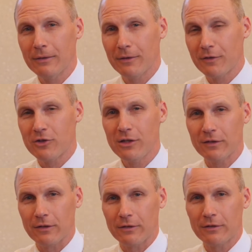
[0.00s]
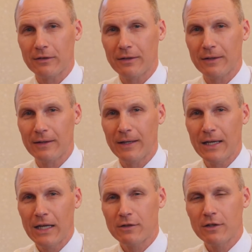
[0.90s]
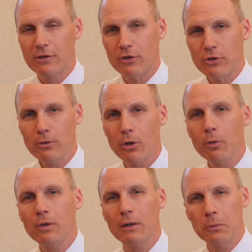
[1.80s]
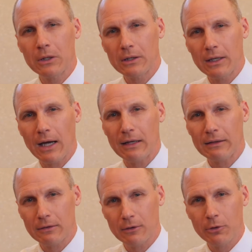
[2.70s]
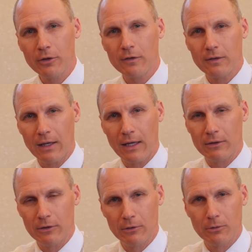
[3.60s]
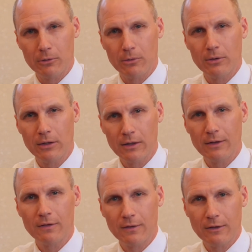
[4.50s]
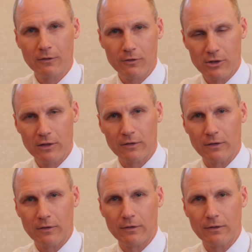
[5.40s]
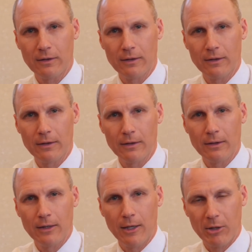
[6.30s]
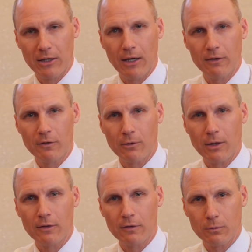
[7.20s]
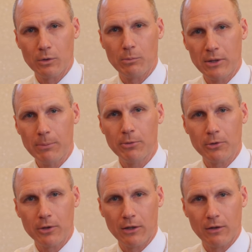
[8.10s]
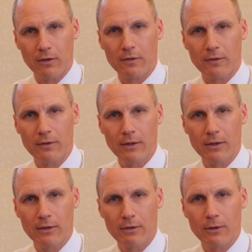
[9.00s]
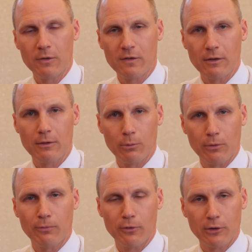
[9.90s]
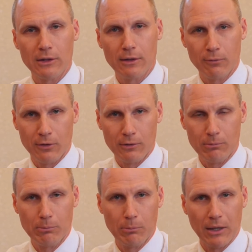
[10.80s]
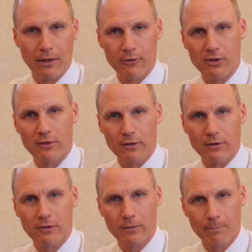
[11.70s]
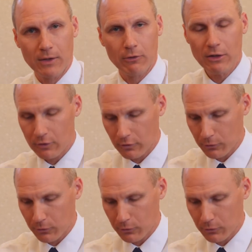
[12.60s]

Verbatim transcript: it's Jesus. Did, did you know that when God looks at you, he sees Jesus? And by God's grace, when people look at us, they would see that we're forgiven by Jesus. Galatians